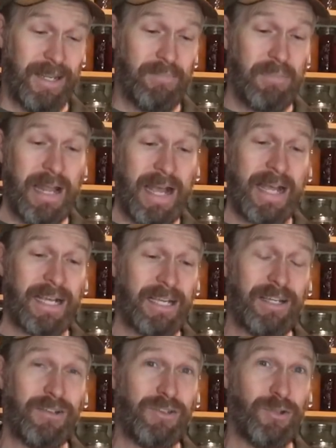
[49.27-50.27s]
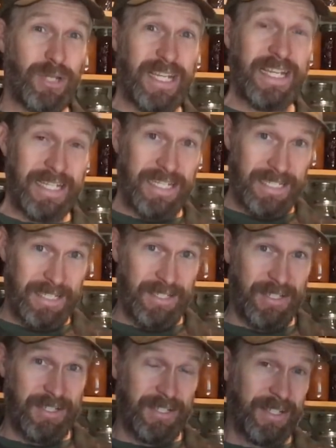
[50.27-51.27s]
a black zucchini.
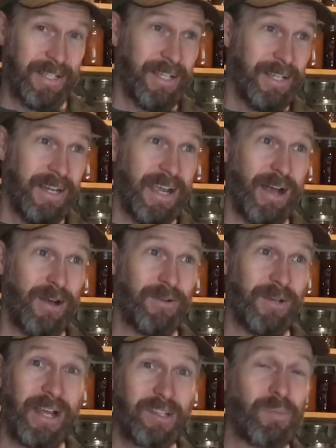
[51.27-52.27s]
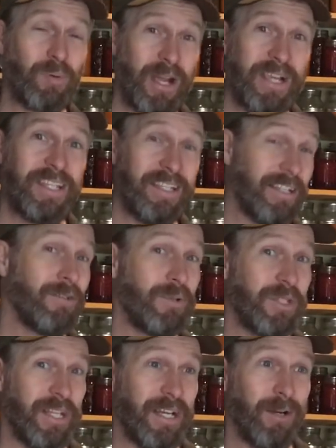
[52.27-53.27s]
Now, not surprising that it
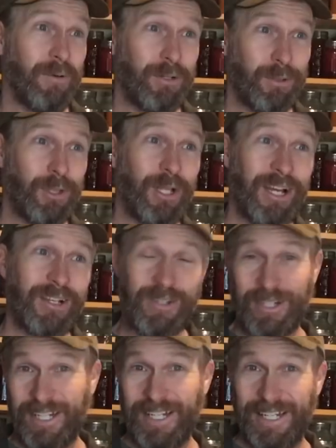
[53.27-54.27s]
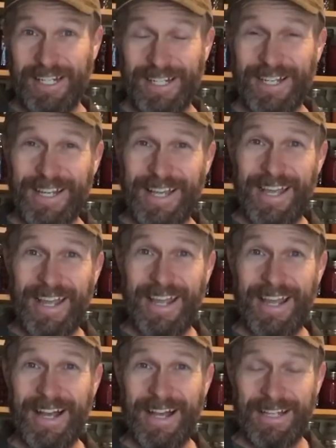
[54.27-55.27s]
was there. We grew a lot of zucchini,
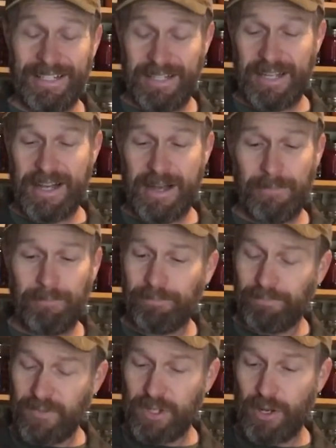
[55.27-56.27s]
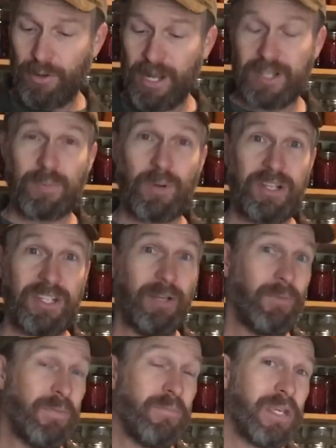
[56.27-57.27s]
and so not surprising
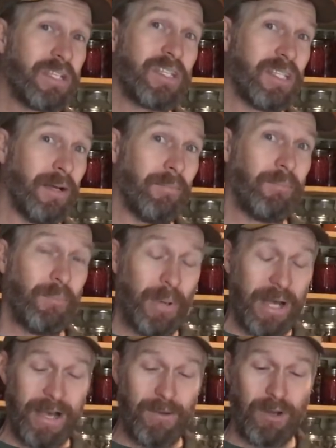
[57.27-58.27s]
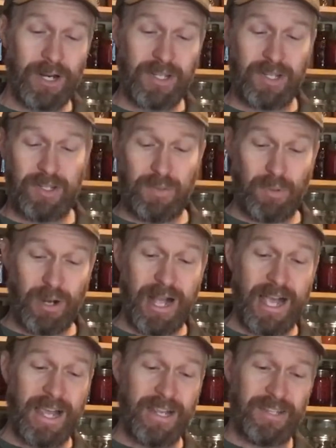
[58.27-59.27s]
that we missed some. But what is a
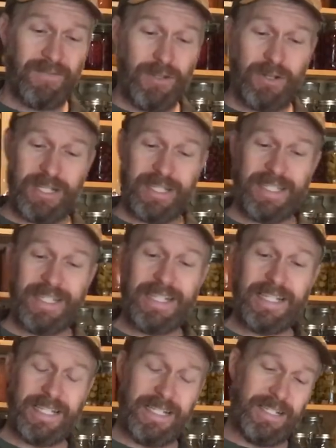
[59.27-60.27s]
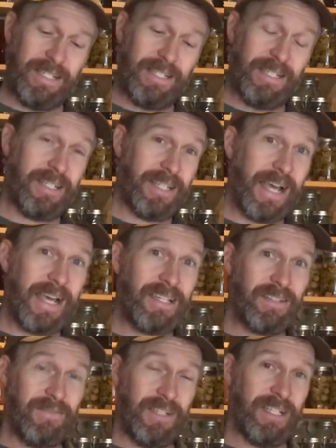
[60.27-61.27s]
surprise, if you can see this, the
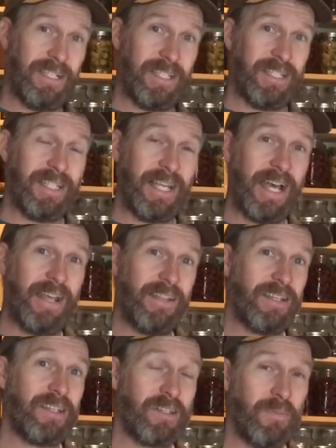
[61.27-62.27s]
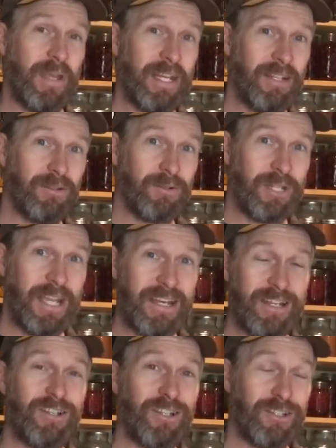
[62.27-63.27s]
size of this, is that this has made it through
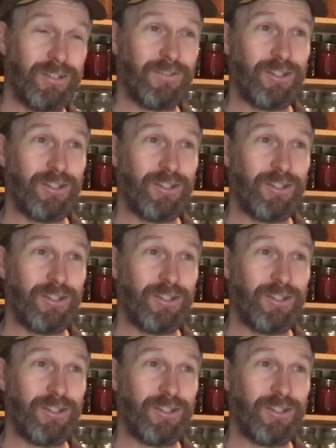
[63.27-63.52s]
10 inches of